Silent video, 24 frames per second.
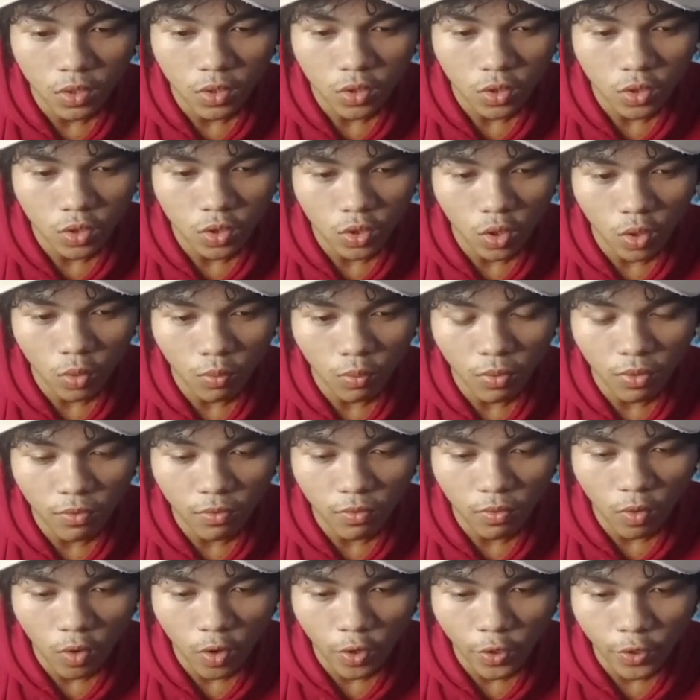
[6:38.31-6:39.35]
So
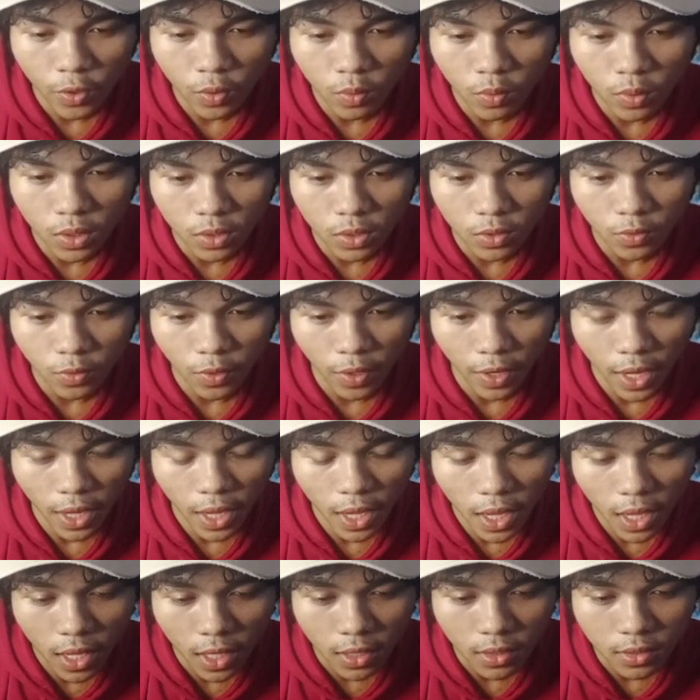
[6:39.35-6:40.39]
before you will
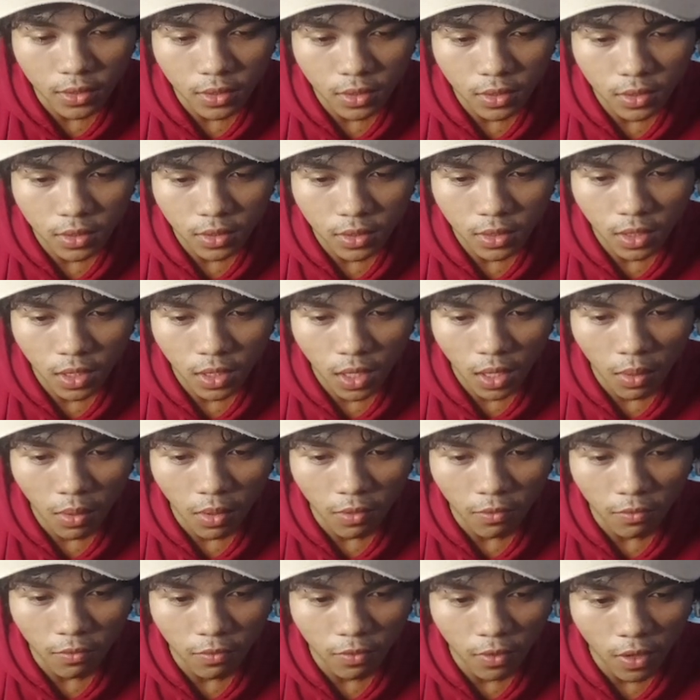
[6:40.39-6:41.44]
create a
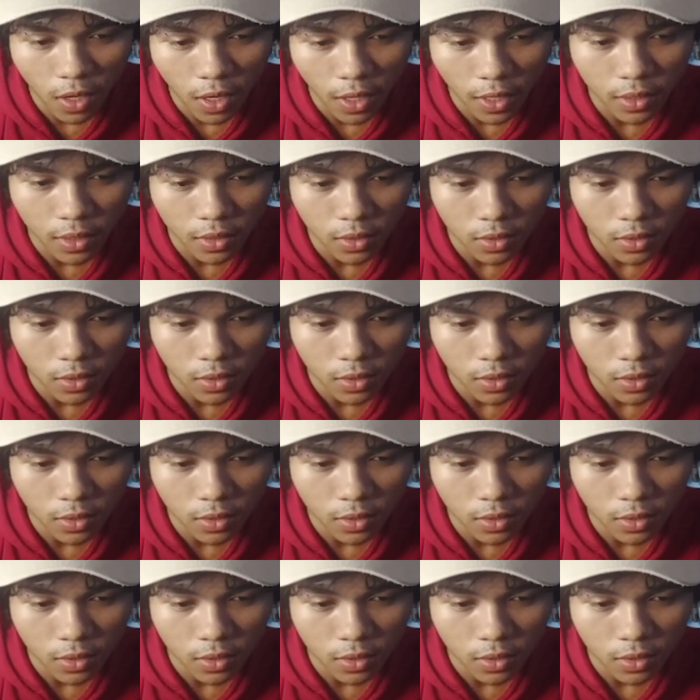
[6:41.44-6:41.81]
file,